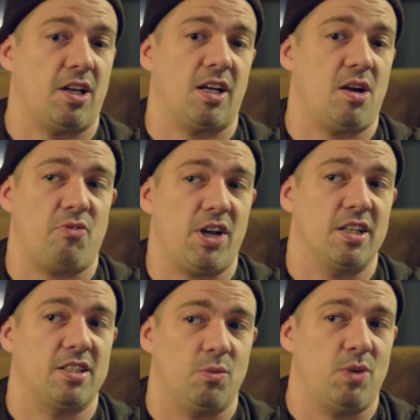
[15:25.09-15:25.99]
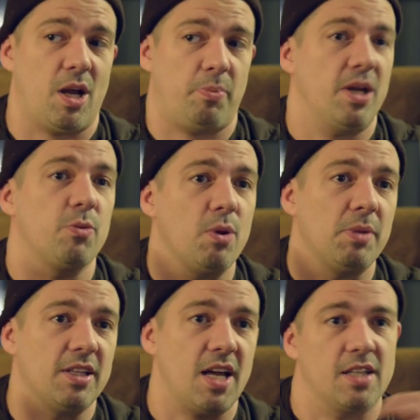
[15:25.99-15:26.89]
I got records, and when I play,
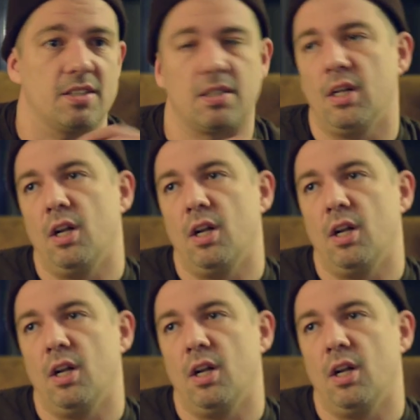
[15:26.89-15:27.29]
women dance.